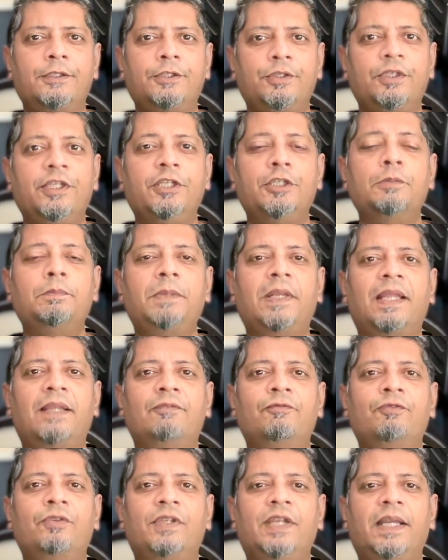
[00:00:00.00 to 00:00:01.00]
you need to plan
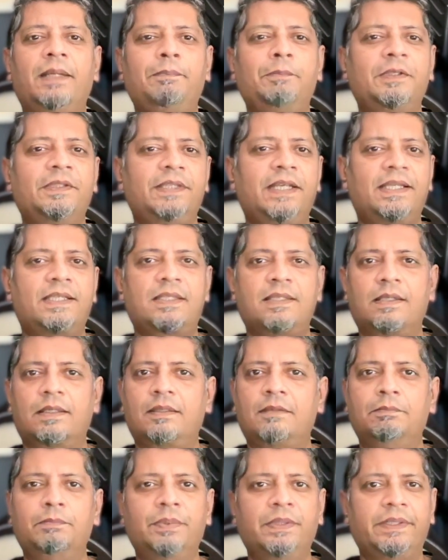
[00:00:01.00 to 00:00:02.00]
for that, but that's a
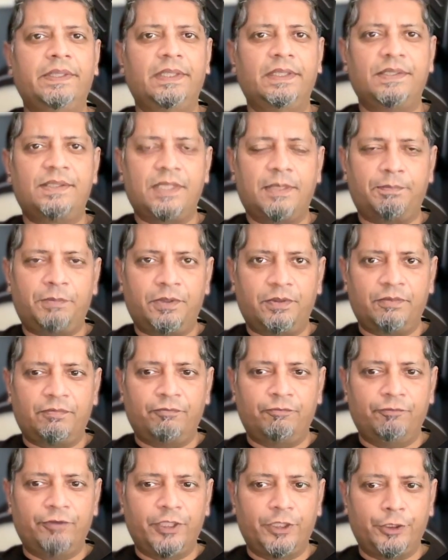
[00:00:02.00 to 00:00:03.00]
completely separate
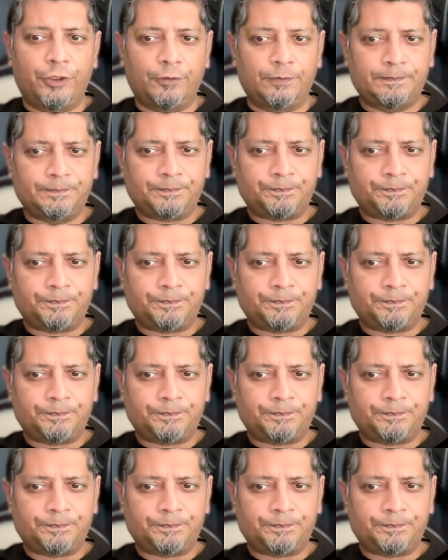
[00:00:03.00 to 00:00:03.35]
video.